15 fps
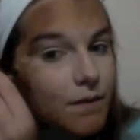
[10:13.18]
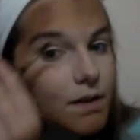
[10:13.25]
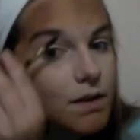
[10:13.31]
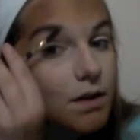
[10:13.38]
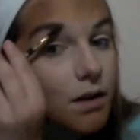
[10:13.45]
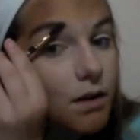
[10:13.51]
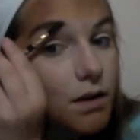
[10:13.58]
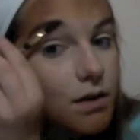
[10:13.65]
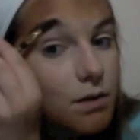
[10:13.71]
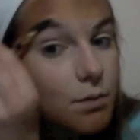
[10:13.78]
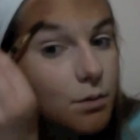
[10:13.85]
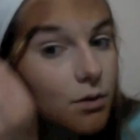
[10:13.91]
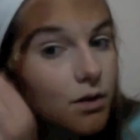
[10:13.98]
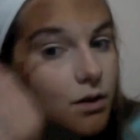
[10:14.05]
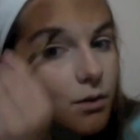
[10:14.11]
So the
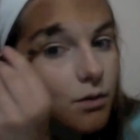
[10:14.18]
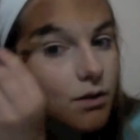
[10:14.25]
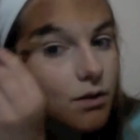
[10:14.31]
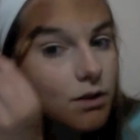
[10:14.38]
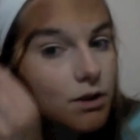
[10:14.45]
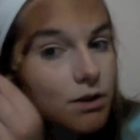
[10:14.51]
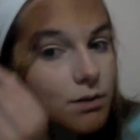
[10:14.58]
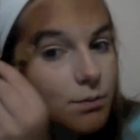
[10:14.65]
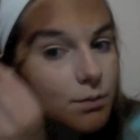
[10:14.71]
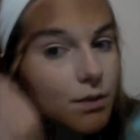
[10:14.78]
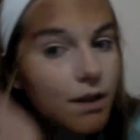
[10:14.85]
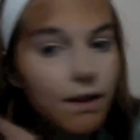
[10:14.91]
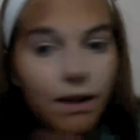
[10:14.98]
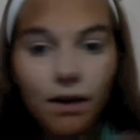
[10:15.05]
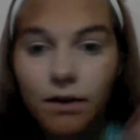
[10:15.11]
spoolie will just
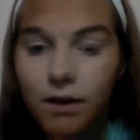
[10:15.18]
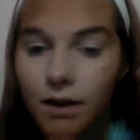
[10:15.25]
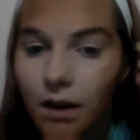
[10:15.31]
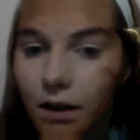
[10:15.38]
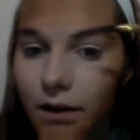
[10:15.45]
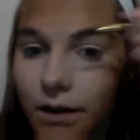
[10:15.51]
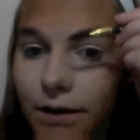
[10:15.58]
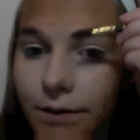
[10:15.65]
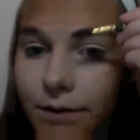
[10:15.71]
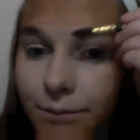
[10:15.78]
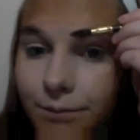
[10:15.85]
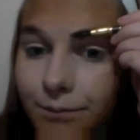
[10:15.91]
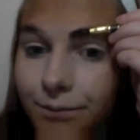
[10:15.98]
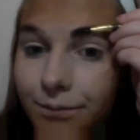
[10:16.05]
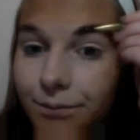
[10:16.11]
blend out the color
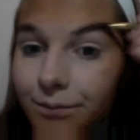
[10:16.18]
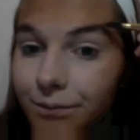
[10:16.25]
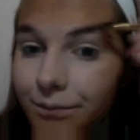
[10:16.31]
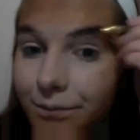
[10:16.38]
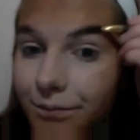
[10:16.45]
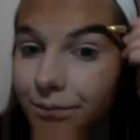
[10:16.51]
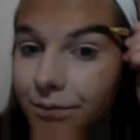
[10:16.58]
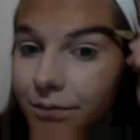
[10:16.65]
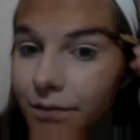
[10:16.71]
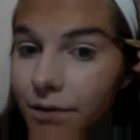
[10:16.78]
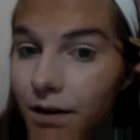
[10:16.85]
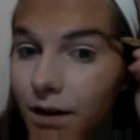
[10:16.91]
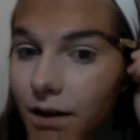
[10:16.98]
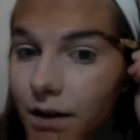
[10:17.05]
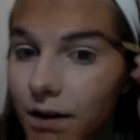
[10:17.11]

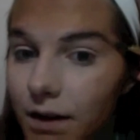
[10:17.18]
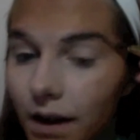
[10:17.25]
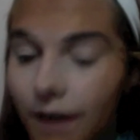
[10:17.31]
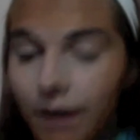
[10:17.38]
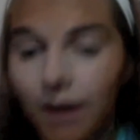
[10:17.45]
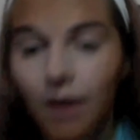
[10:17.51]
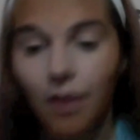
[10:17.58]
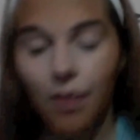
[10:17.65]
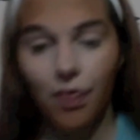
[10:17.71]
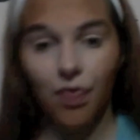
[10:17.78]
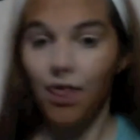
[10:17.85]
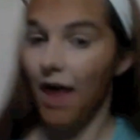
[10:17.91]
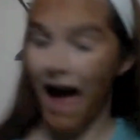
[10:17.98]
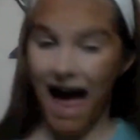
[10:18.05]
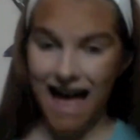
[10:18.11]
like
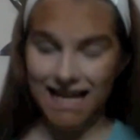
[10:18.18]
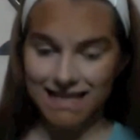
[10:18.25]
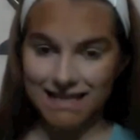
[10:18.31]
that.